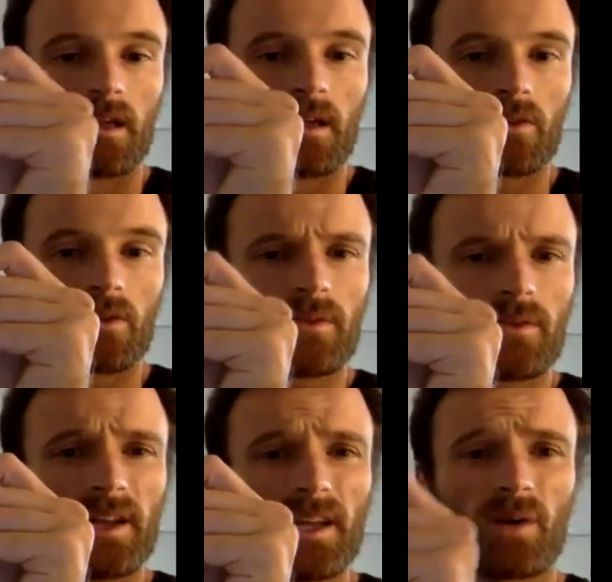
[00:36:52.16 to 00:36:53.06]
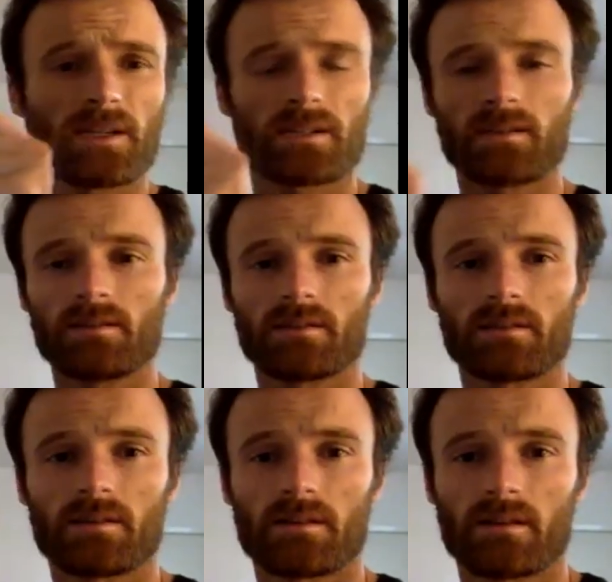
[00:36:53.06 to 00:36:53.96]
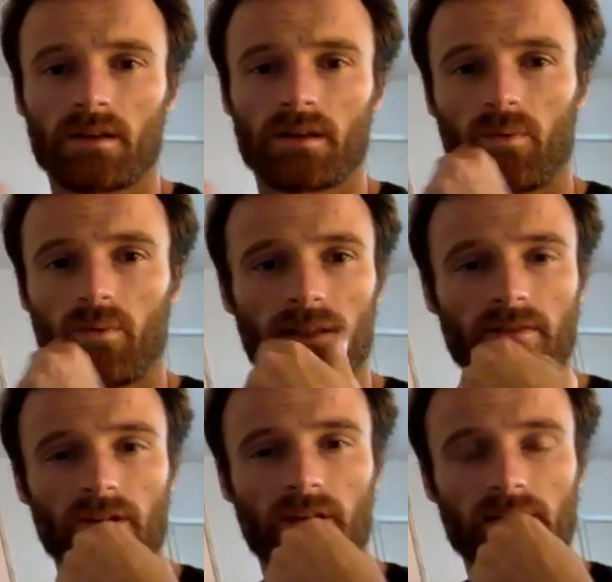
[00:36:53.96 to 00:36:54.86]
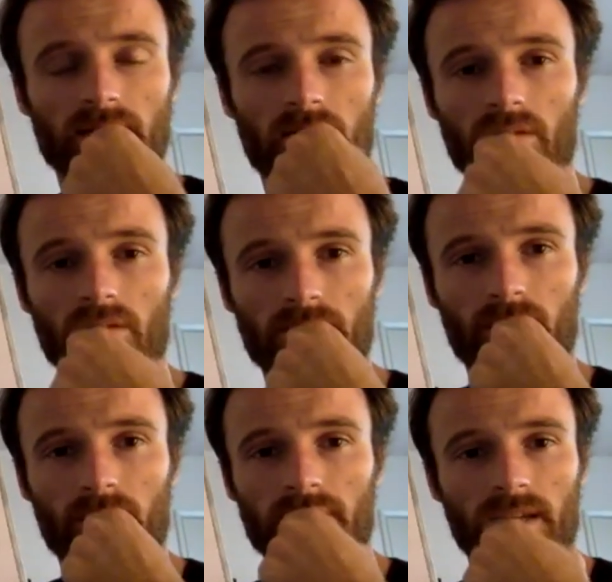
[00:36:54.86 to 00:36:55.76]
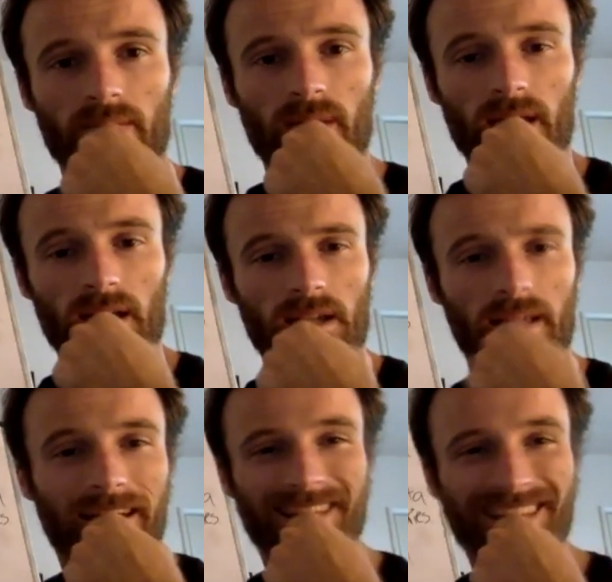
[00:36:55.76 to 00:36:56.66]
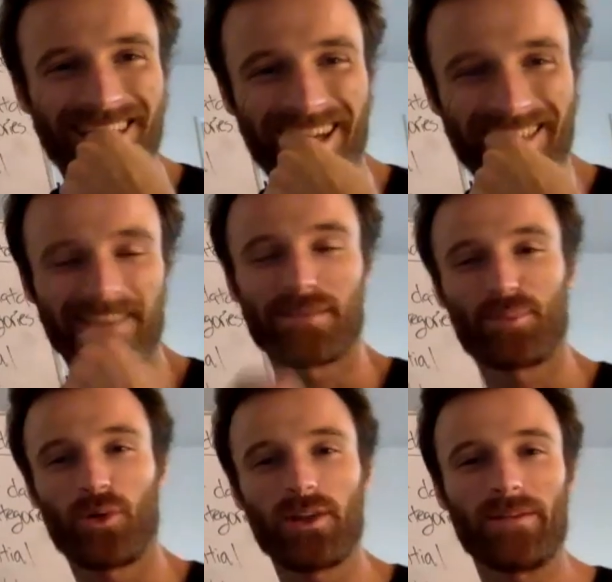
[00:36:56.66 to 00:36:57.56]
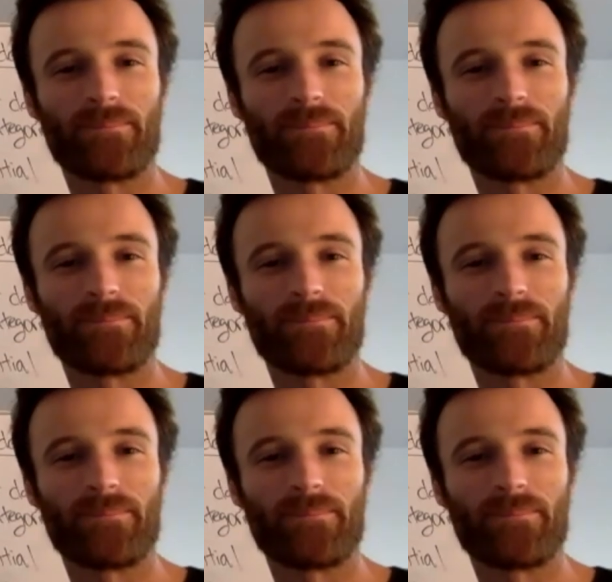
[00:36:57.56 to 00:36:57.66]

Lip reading: So are there any questions? I want to let you guys go because you're probably sick of me at this point.